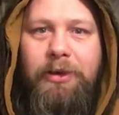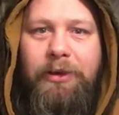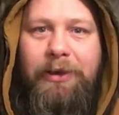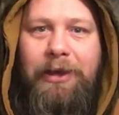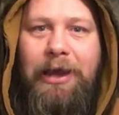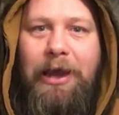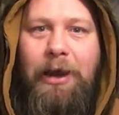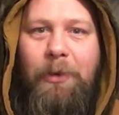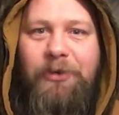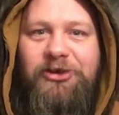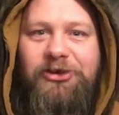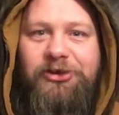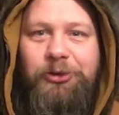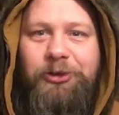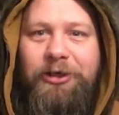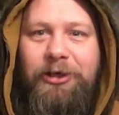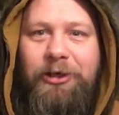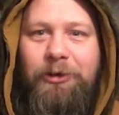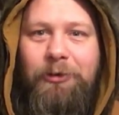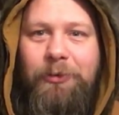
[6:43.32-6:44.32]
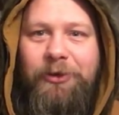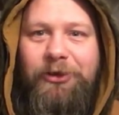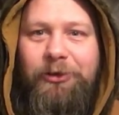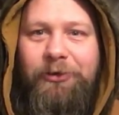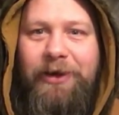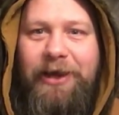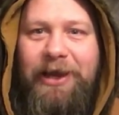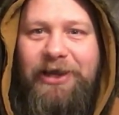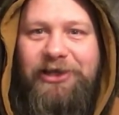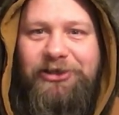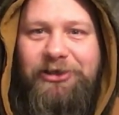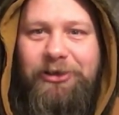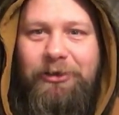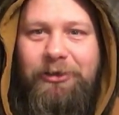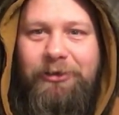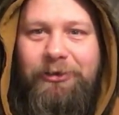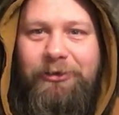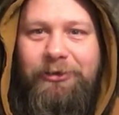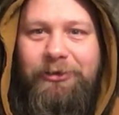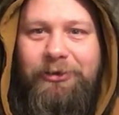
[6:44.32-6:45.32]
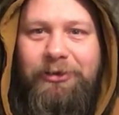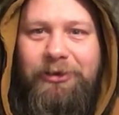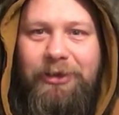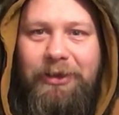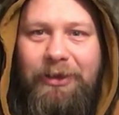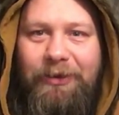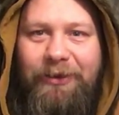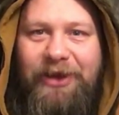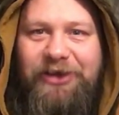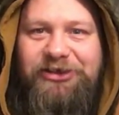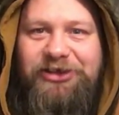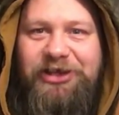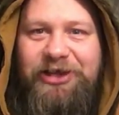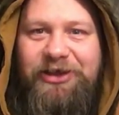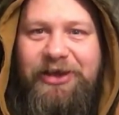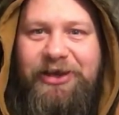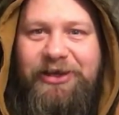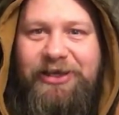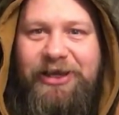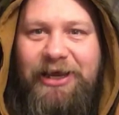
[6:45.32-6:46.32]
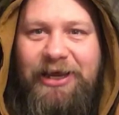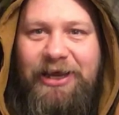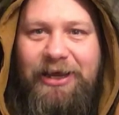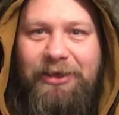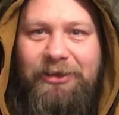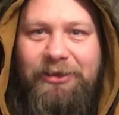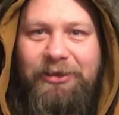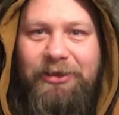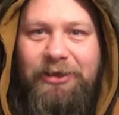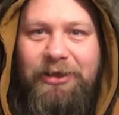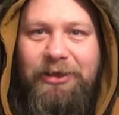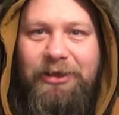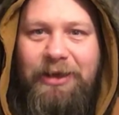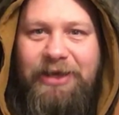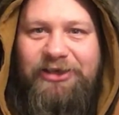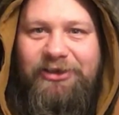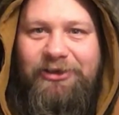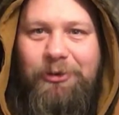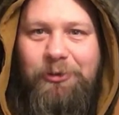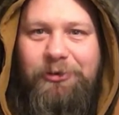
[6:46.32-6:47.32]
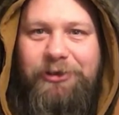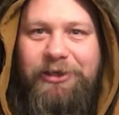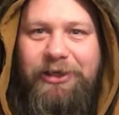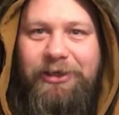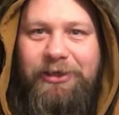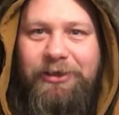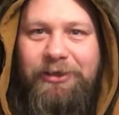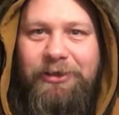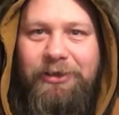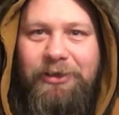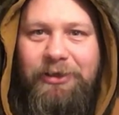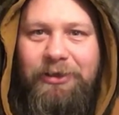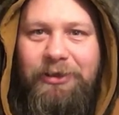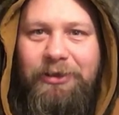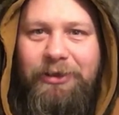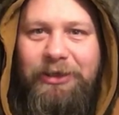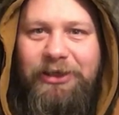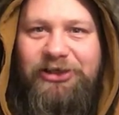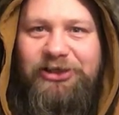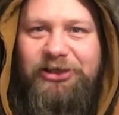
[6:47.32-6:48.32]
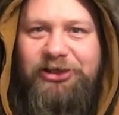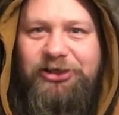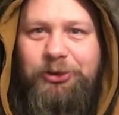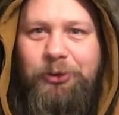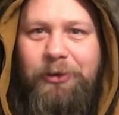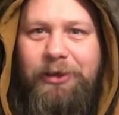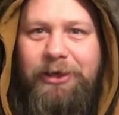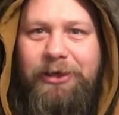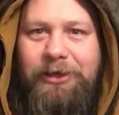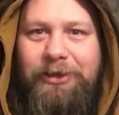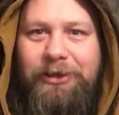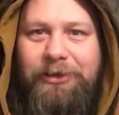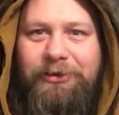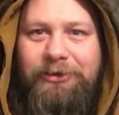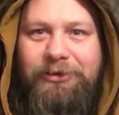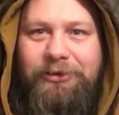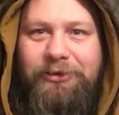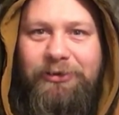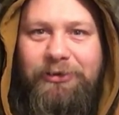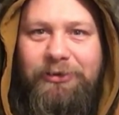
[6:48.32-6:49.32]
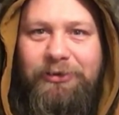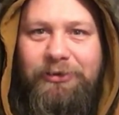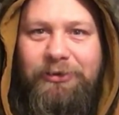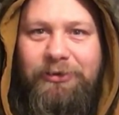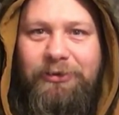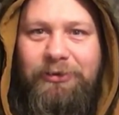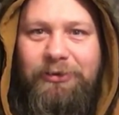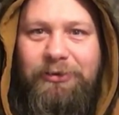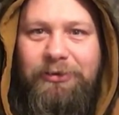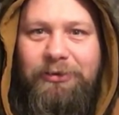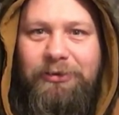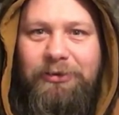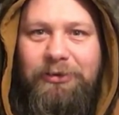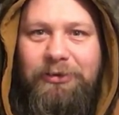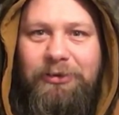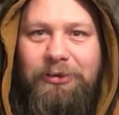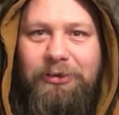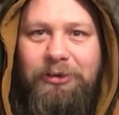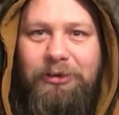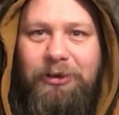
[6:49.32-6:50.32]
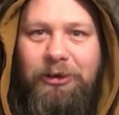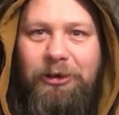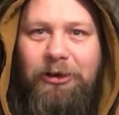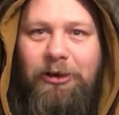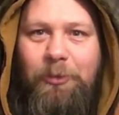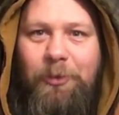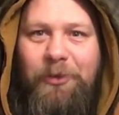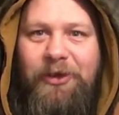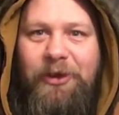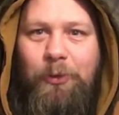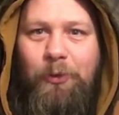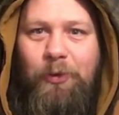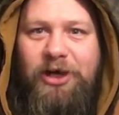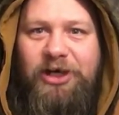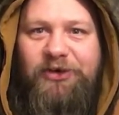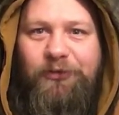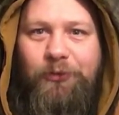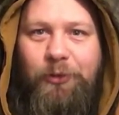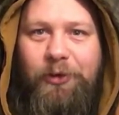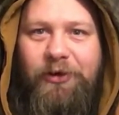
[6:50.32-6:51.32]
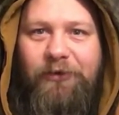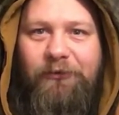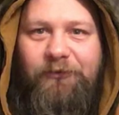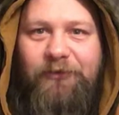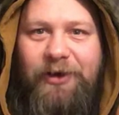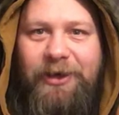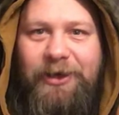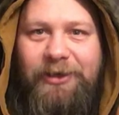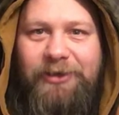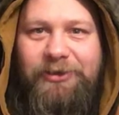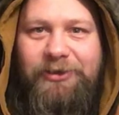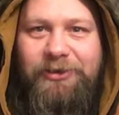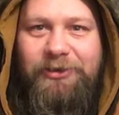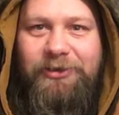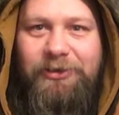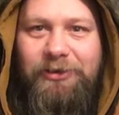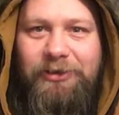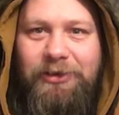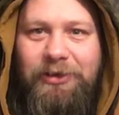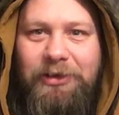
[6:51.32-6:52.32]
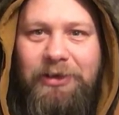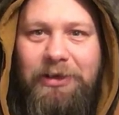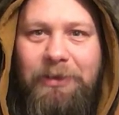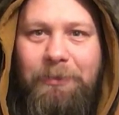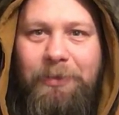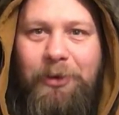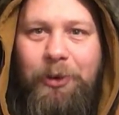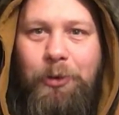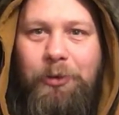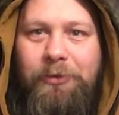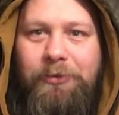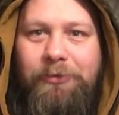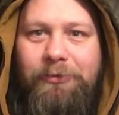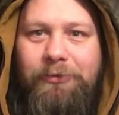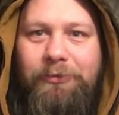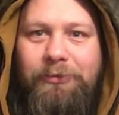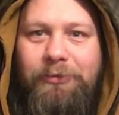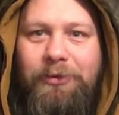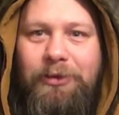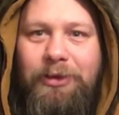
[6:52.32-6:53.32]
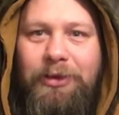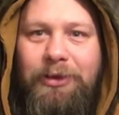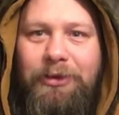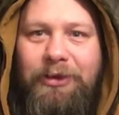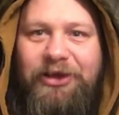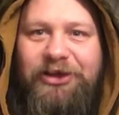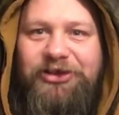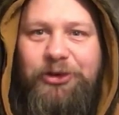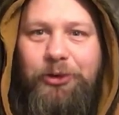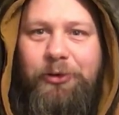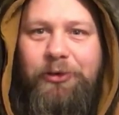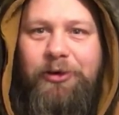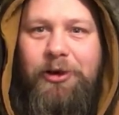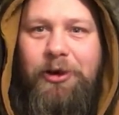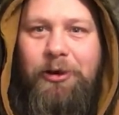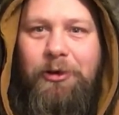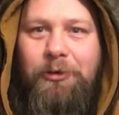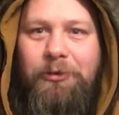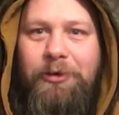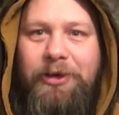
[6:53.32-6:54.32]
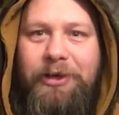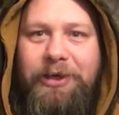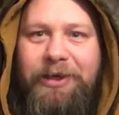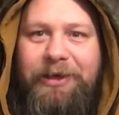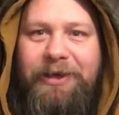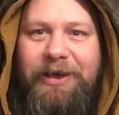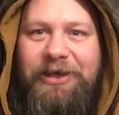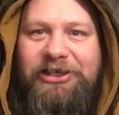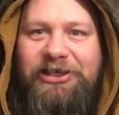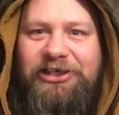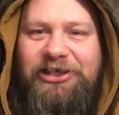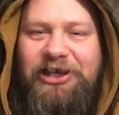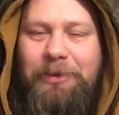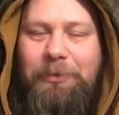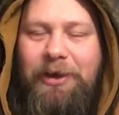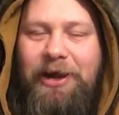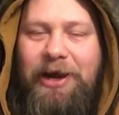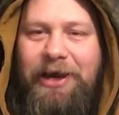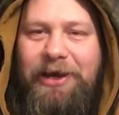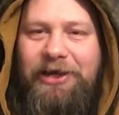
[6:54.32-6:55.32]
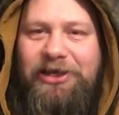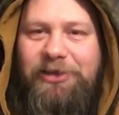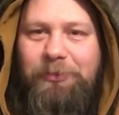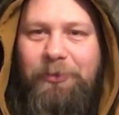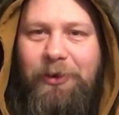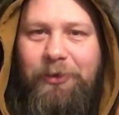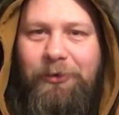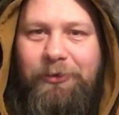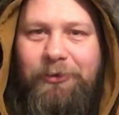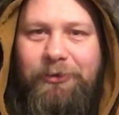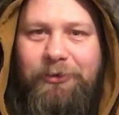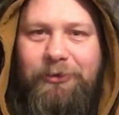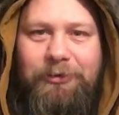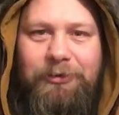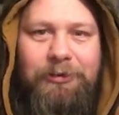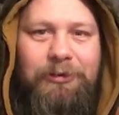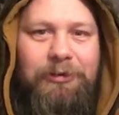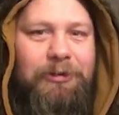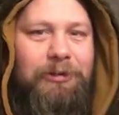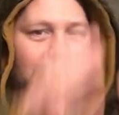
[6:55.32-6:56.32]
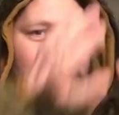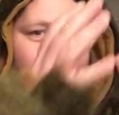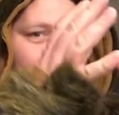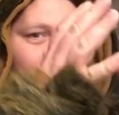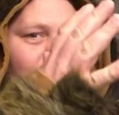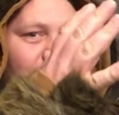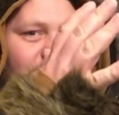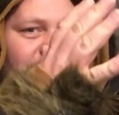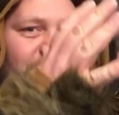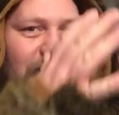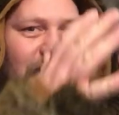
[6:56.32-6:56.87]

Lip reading: Now, as the trio return to Asgard, they see the attack, as Loki is destroying it. But they rush forward to fight. But Odin lets Thor know he needs to stay behind his brother, this